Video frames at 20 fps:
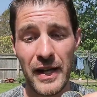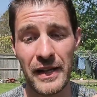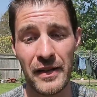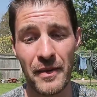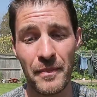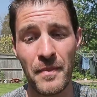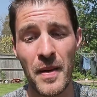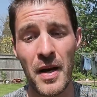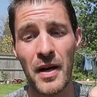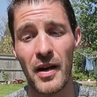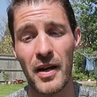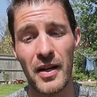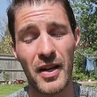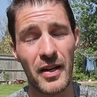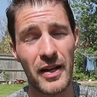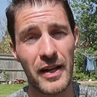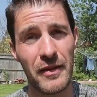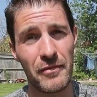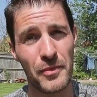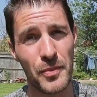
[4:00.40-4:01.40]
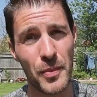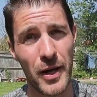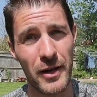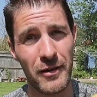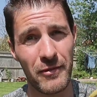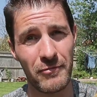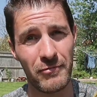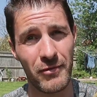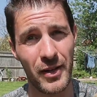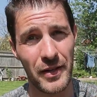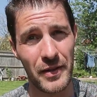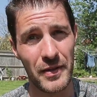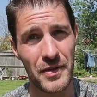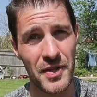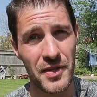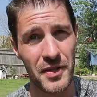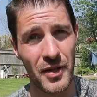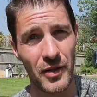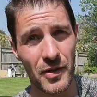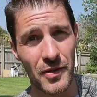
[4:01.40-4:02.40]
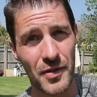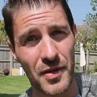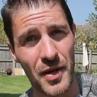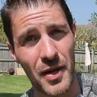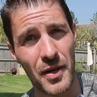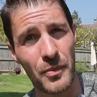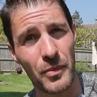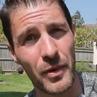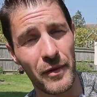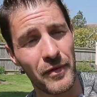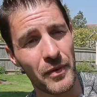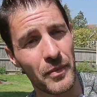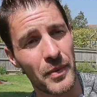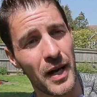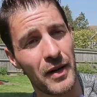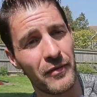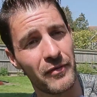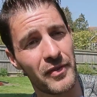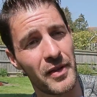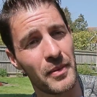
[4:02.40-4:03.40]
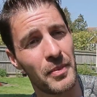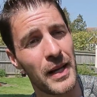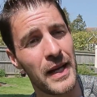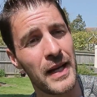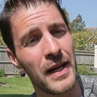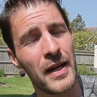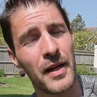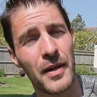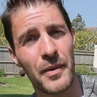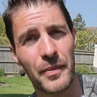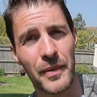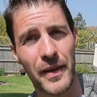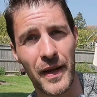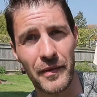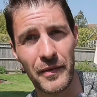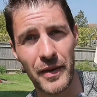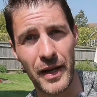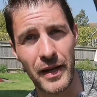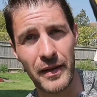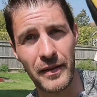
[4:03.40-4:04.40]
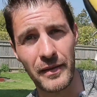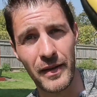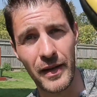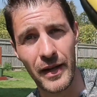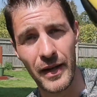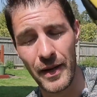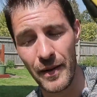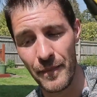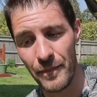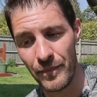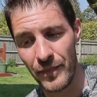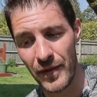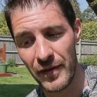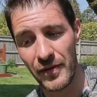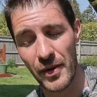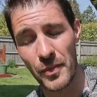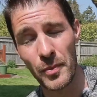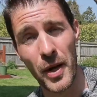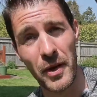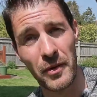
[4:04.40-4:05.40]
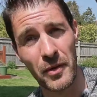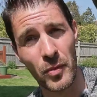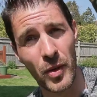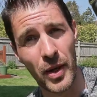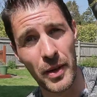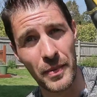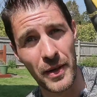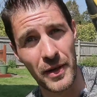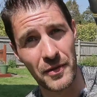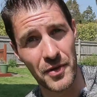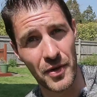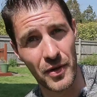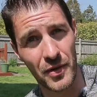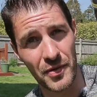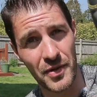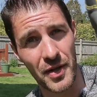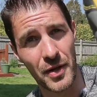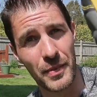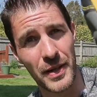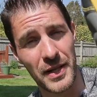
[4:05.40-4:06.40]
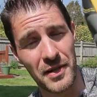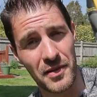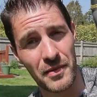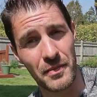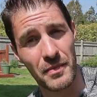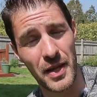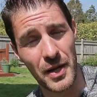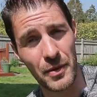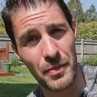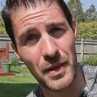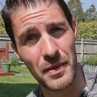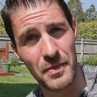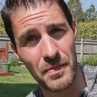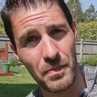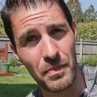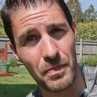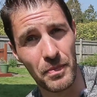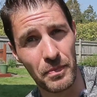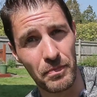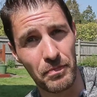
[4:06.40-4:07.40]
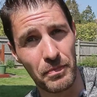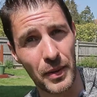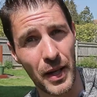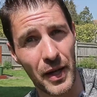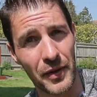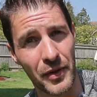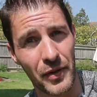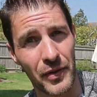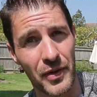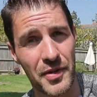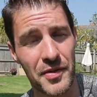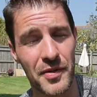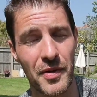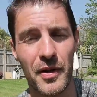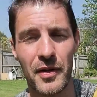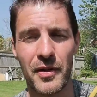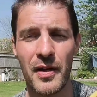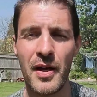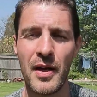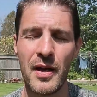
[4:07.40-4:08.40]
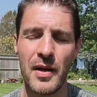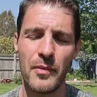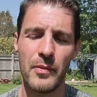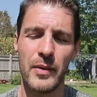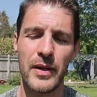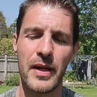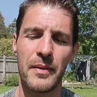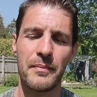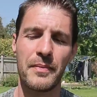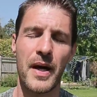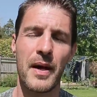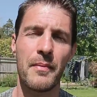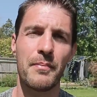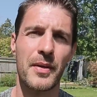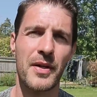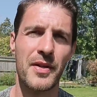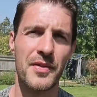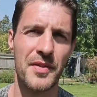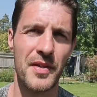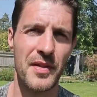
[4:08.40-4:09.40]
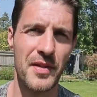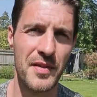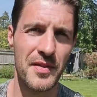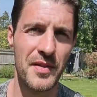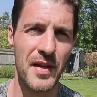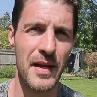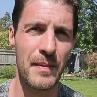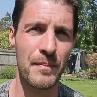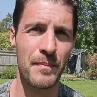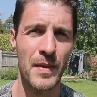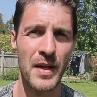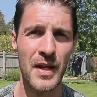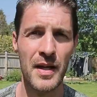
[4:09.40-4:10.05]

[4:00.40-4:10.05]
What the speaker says: in them. I can't even run in socks with them comfortably without getting, if I'm wearing a white pair of socks, there'll be blood on the sock when I'm done because of the seam.